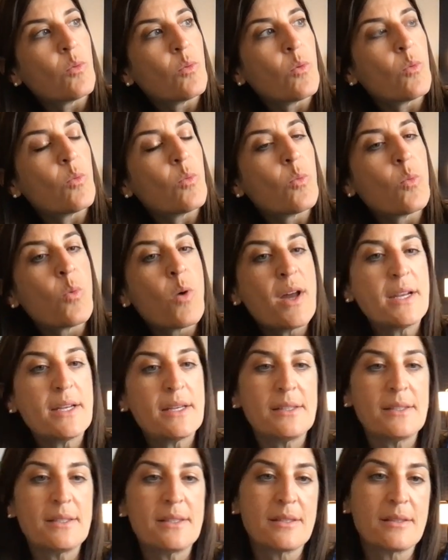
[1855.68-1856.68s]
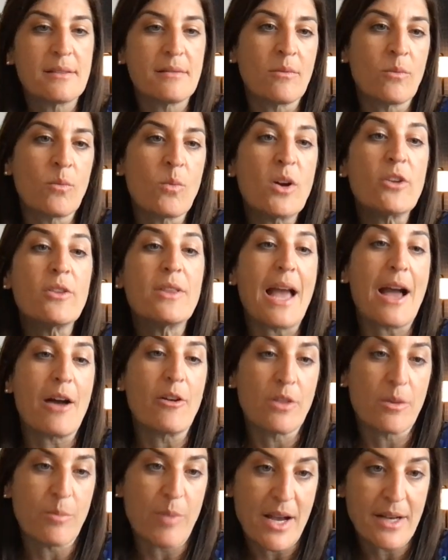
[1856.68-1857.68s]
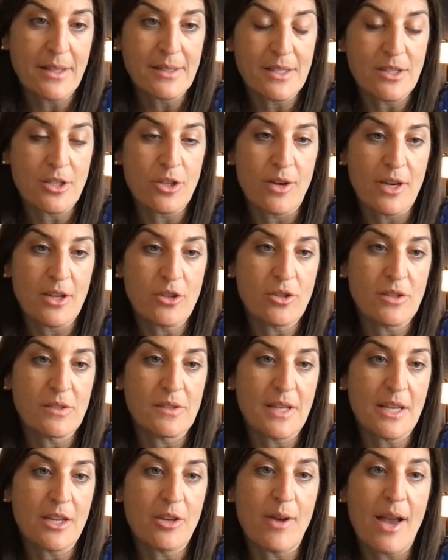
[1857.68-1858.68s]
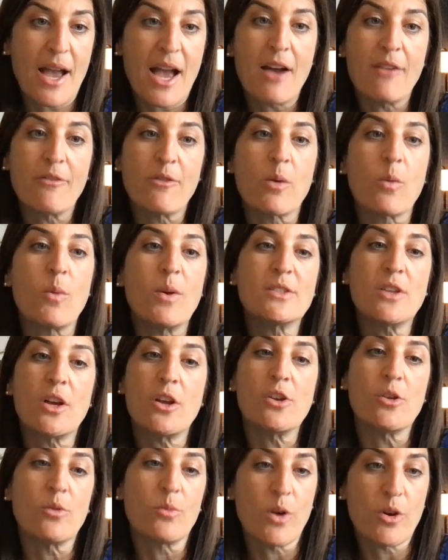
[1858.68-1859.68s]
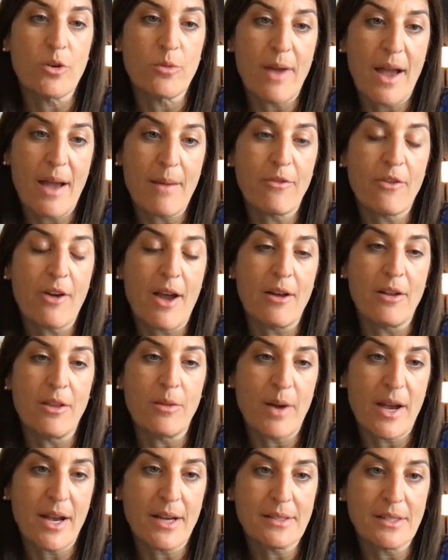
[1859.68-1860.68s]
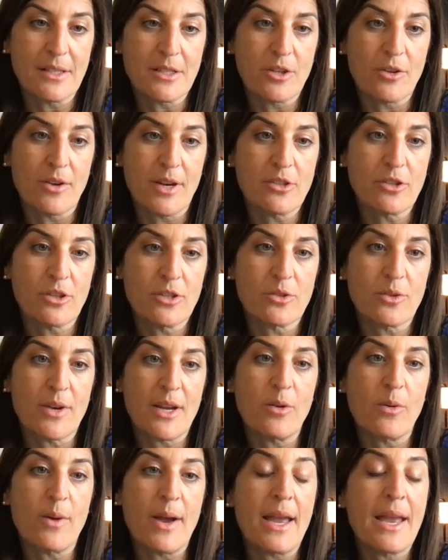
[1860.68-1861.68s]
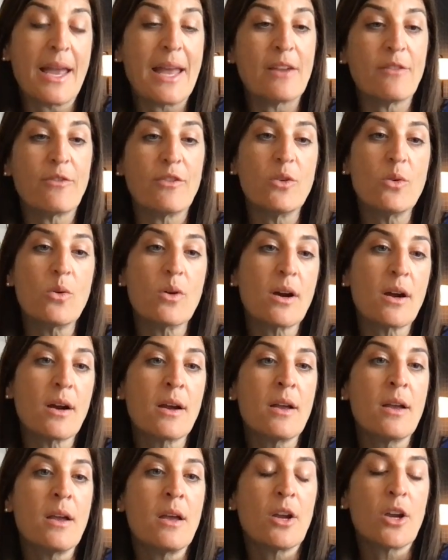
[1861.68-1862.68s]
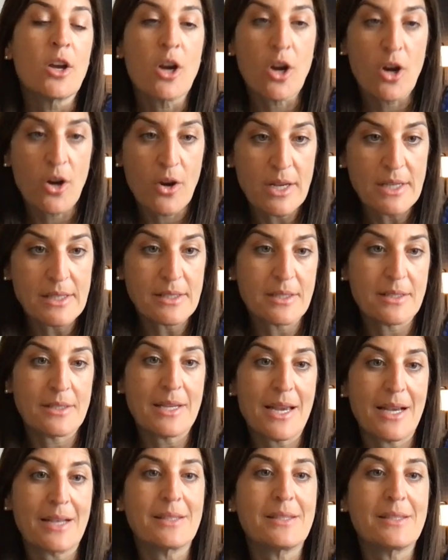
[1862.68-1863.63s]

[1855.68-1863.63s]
what are the out of the box integrations that you have, or what's on your roadmap for out of the box integrations right away? And if your current tech